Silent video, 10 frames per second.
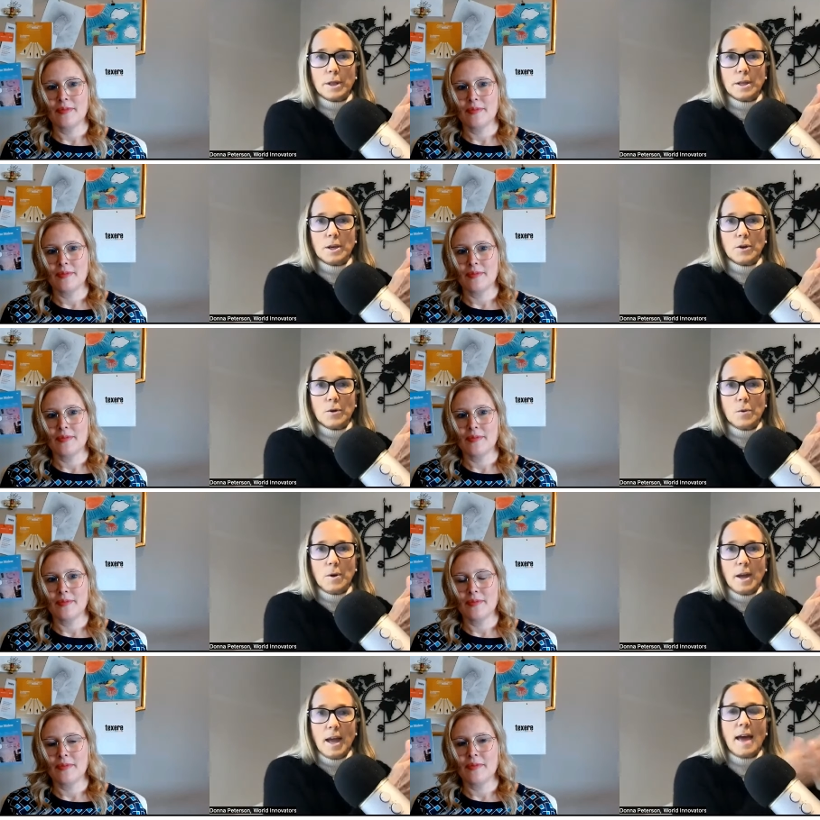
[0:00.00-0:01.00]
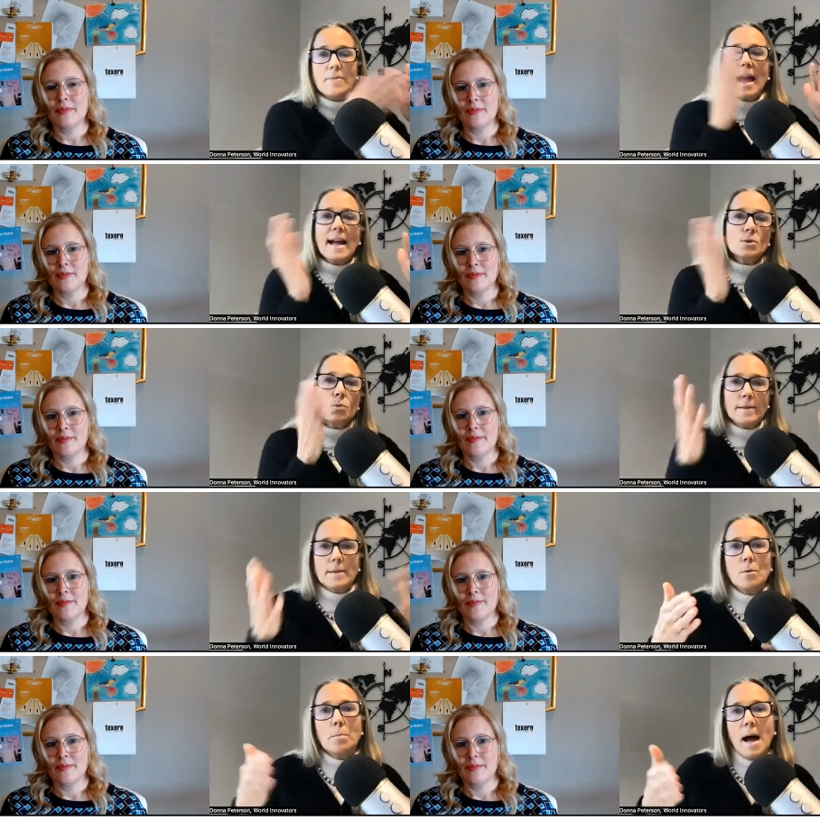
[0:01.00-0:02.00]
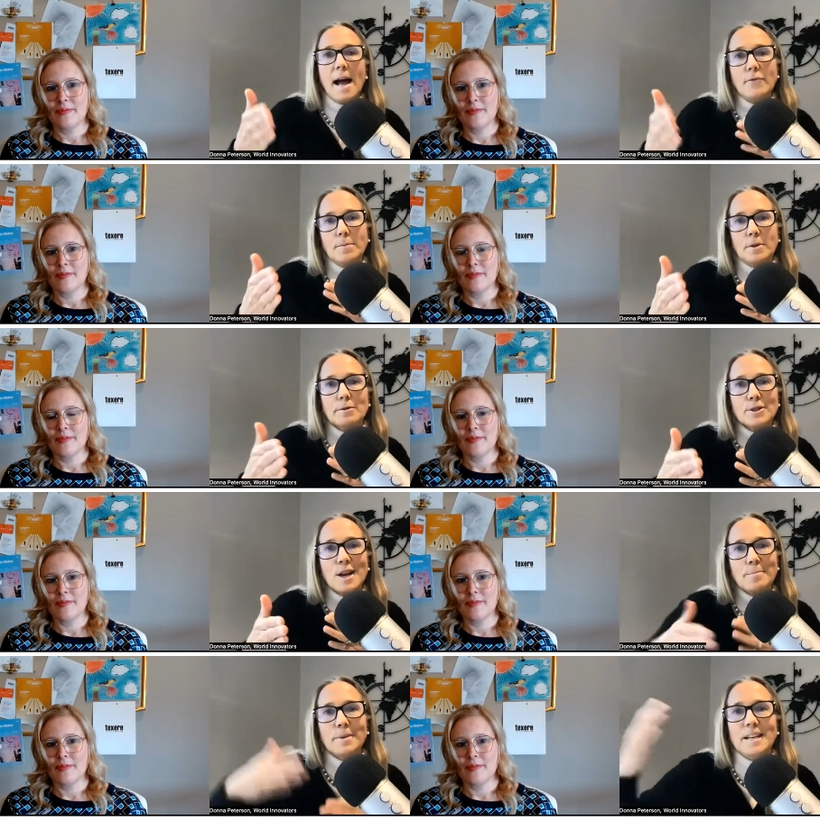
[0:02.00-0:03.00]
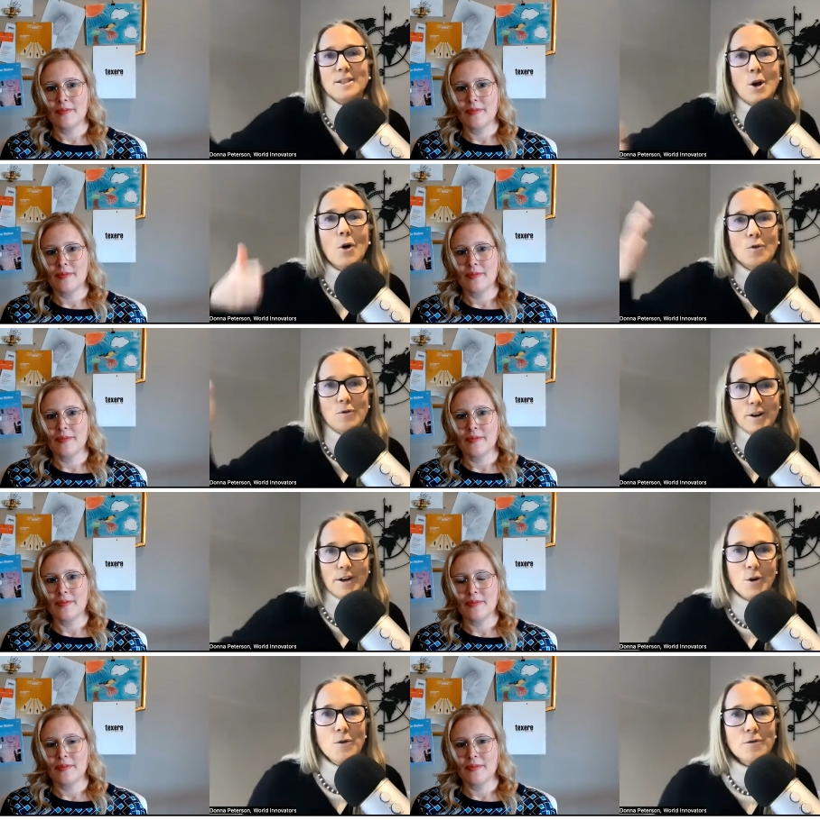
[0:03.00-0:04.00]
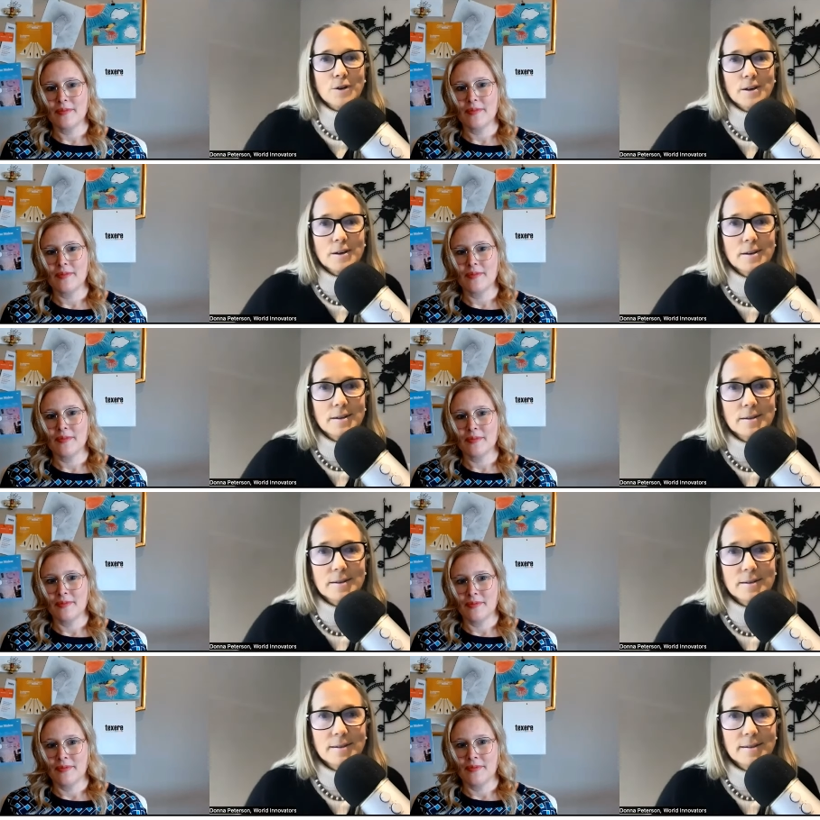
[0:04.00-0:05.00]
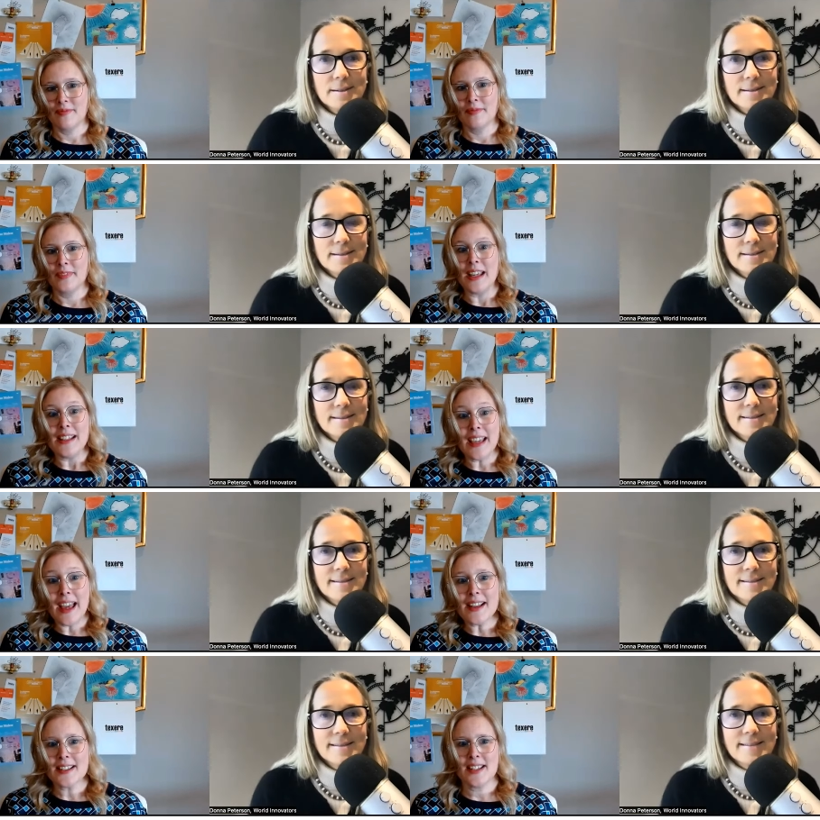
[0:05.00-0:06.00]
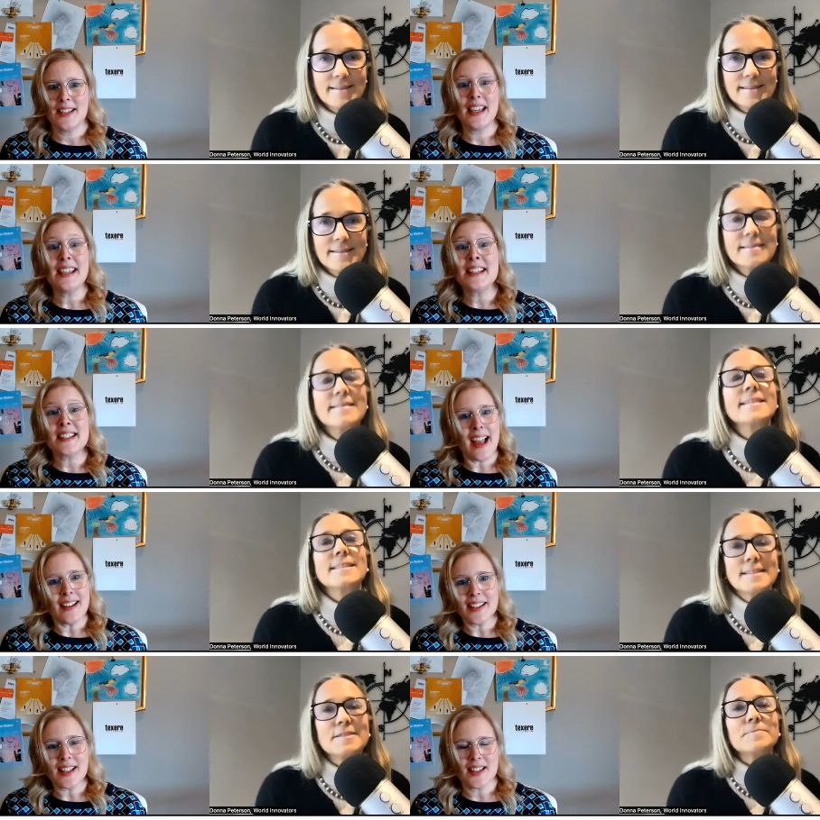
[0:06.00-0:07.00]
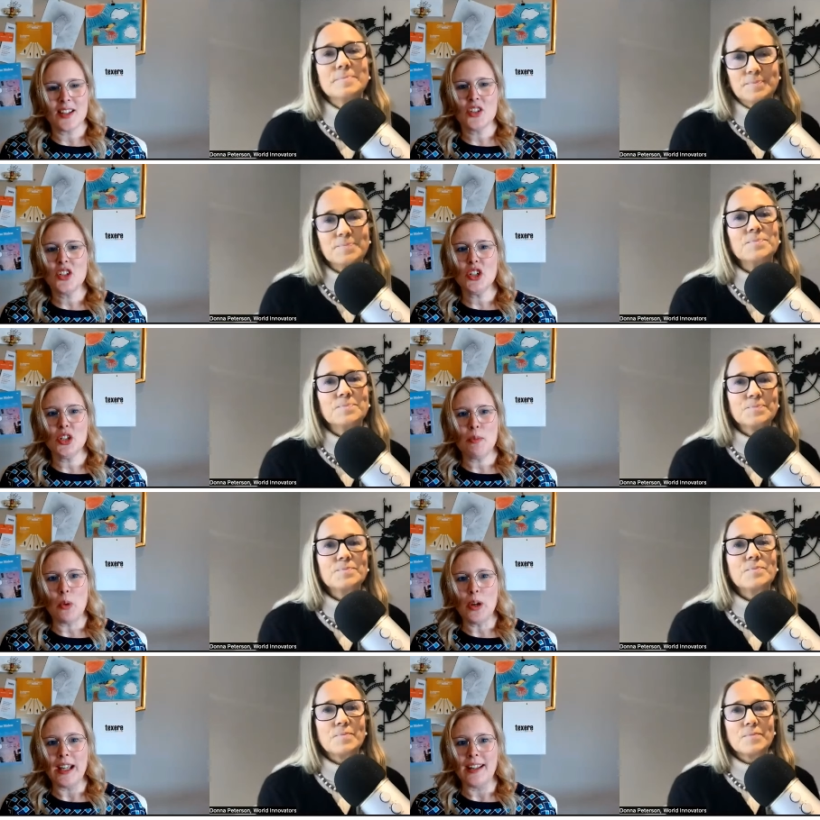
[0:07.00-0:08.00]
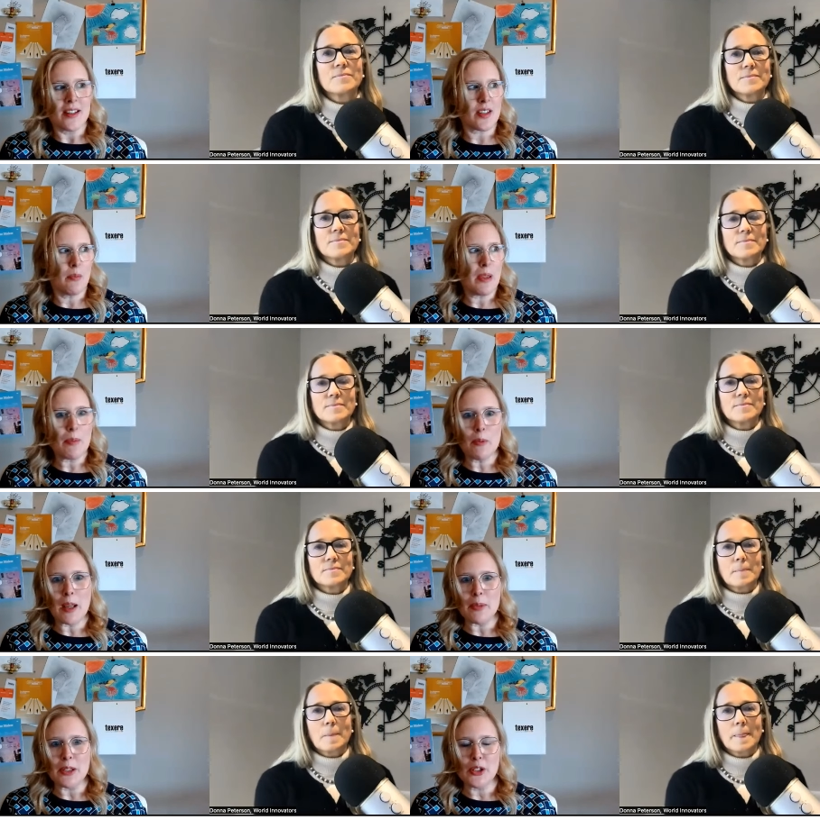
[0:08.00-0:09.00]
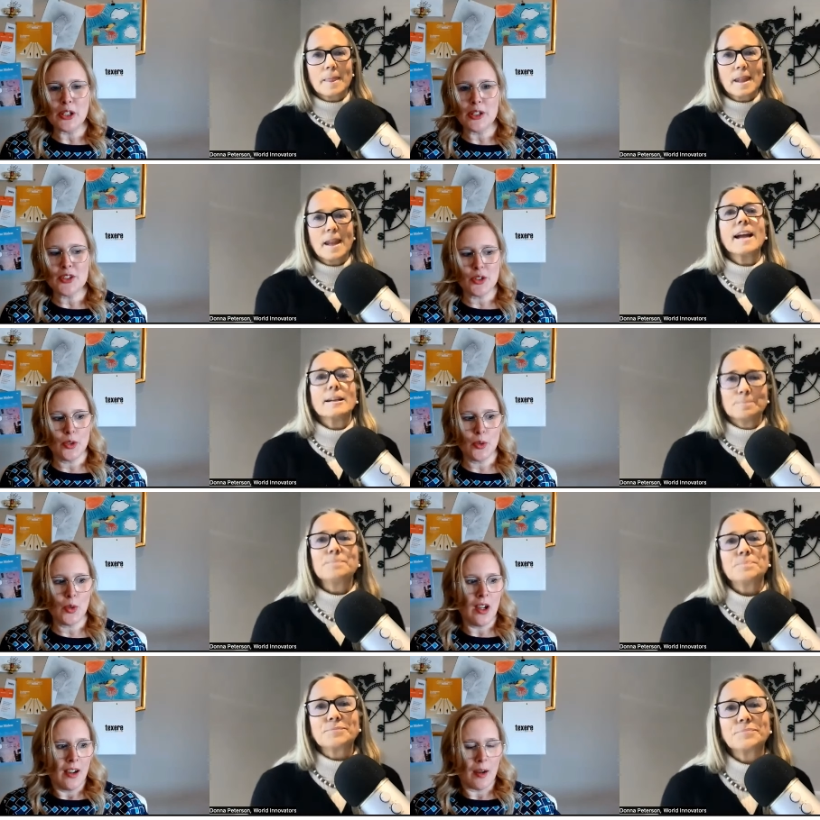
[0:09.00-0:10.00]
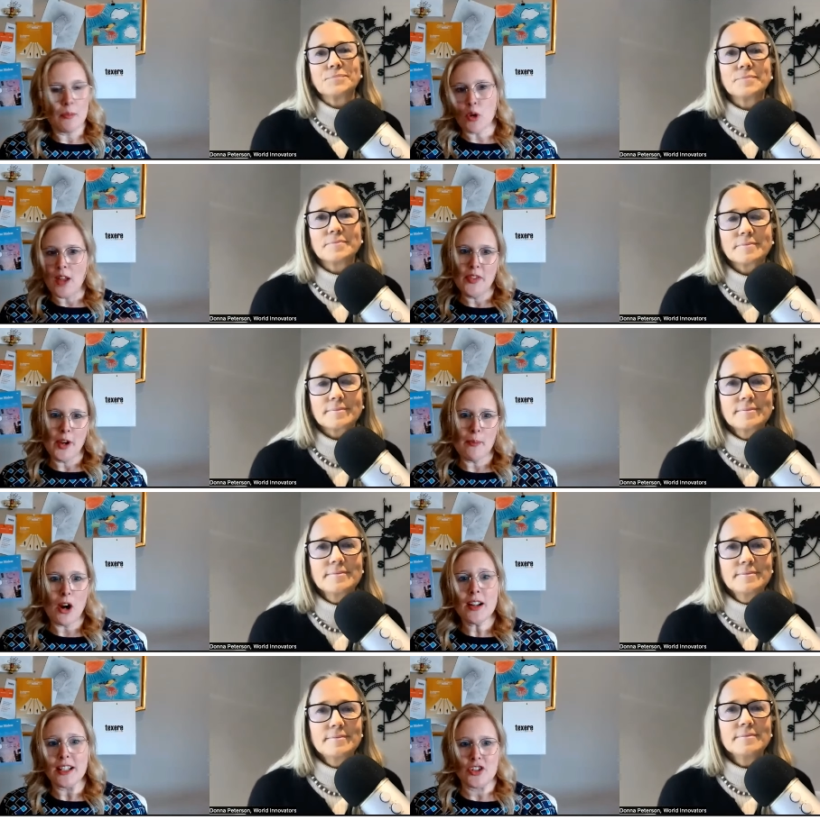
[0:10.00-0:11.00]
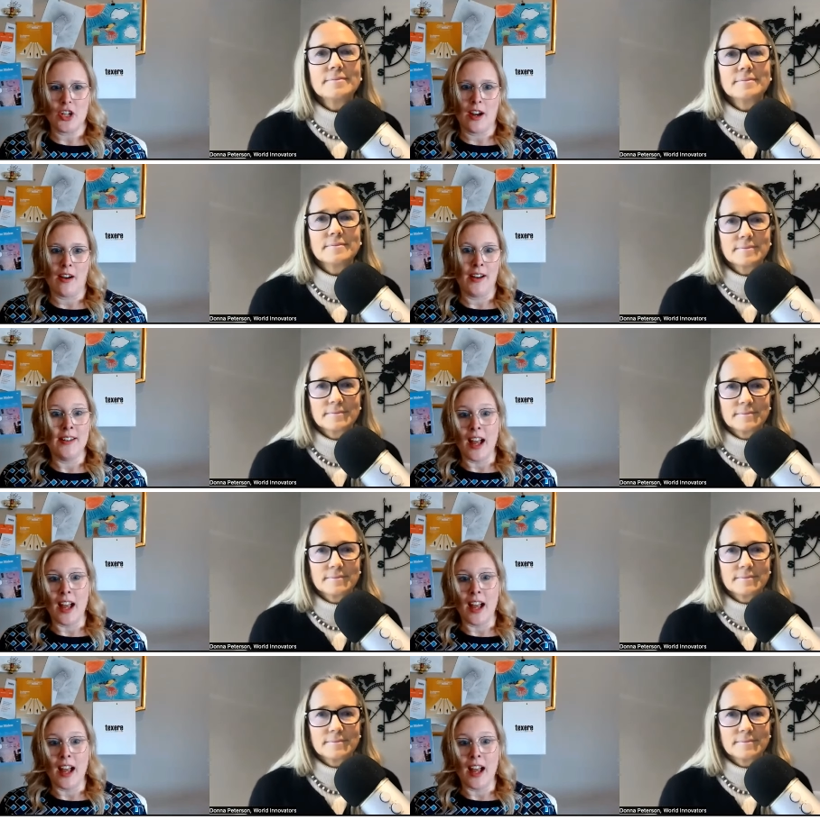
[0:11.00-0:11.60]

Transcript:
Speaker 1: with you. And that's when they'll buy from those companies over and over.
Speaker 2: Yes, exactly. That's such a good point. Some people might be looking to broaden their market share and